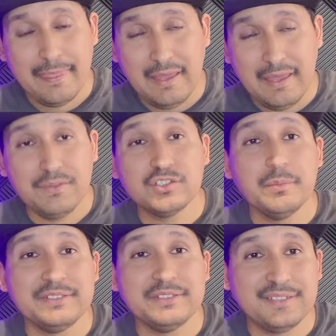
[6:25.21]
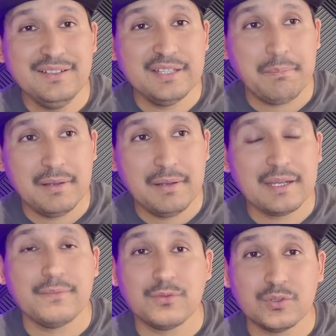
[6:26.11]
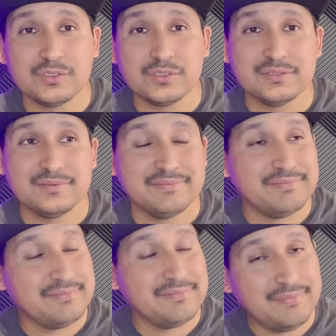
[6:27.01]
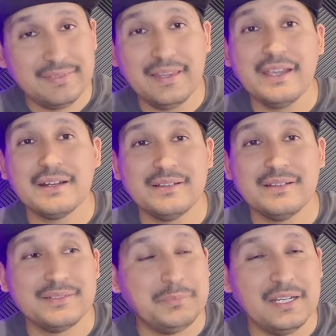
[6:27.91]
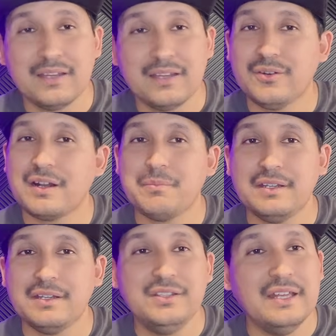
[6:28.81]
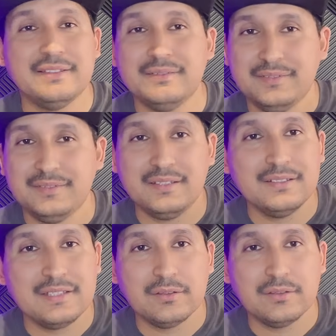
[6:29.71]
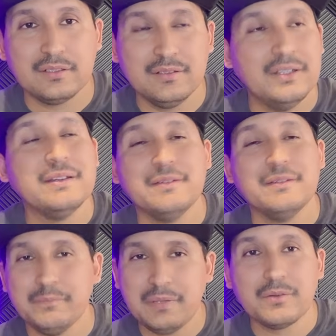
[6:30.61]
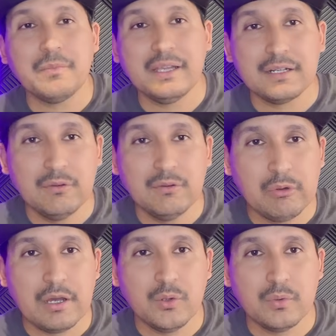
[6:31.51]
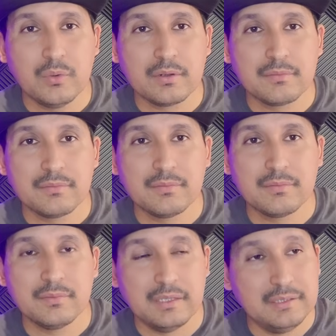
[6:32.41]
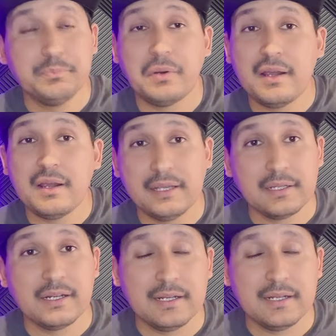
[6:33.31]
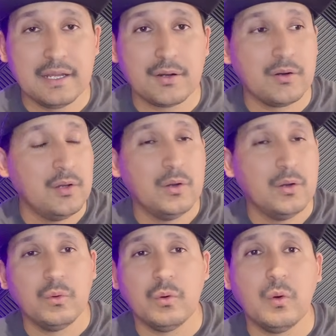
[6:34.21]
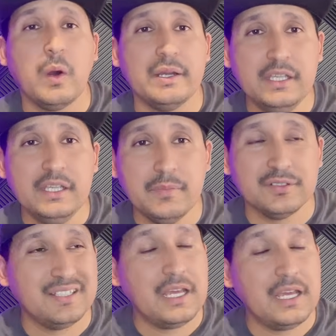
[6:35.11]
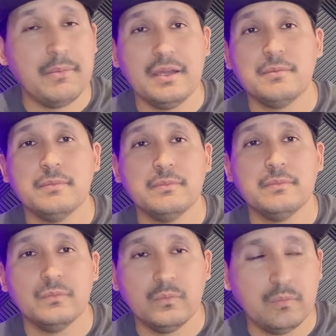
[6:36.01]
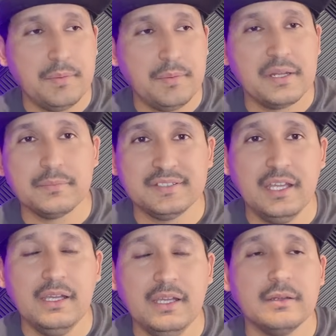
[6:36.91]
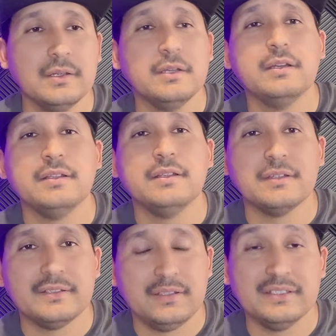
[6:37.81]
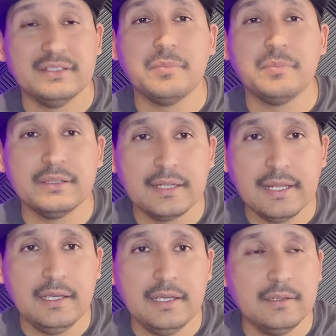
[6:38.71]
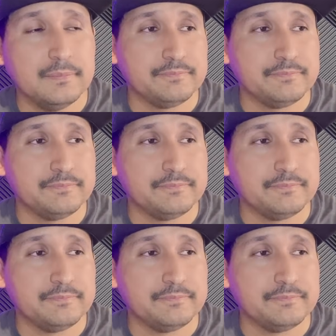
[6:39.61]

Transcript: if there's a mistake on that plaque, of course, they're going to be like, hold on, man, you can't send this out there. Better make a new one. He's probably going to get a letter or an email saying, hey, man, we made a mistake. It's gonna be a delayed,